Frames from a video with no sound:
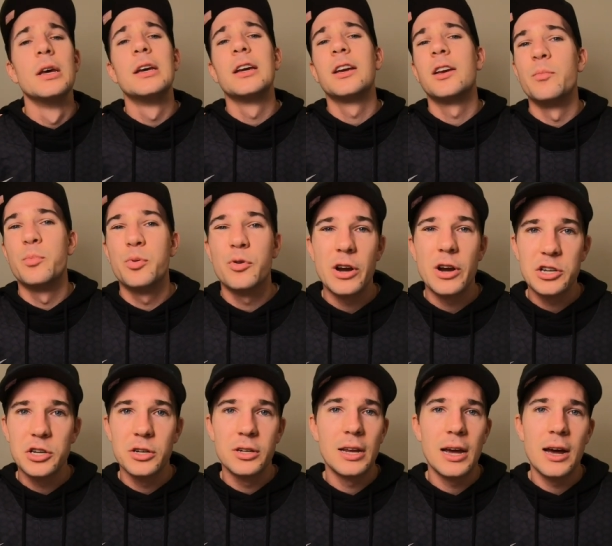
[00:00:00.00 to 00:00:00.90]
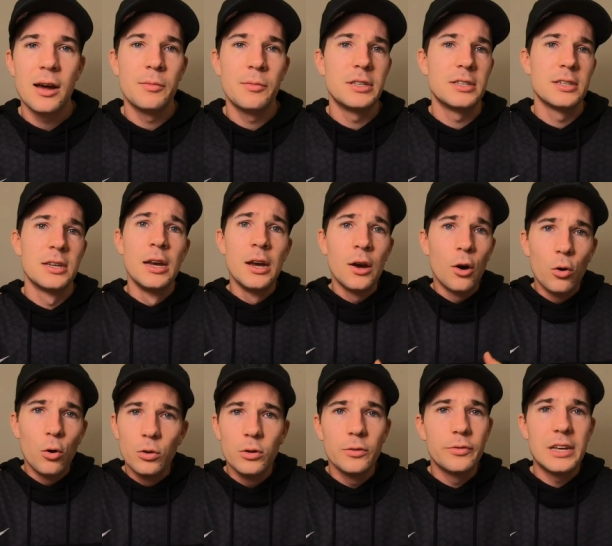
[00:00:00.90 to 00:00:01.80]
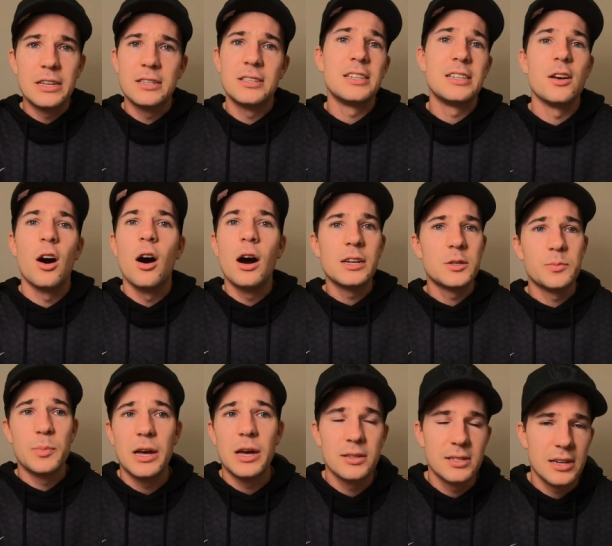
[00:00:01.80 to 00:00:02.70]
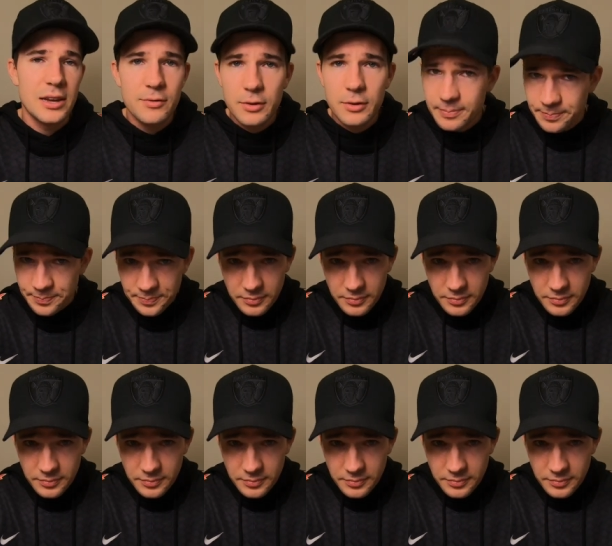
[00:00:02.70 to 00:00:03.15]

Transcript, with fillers: compression garments, all of these things, ice baths, even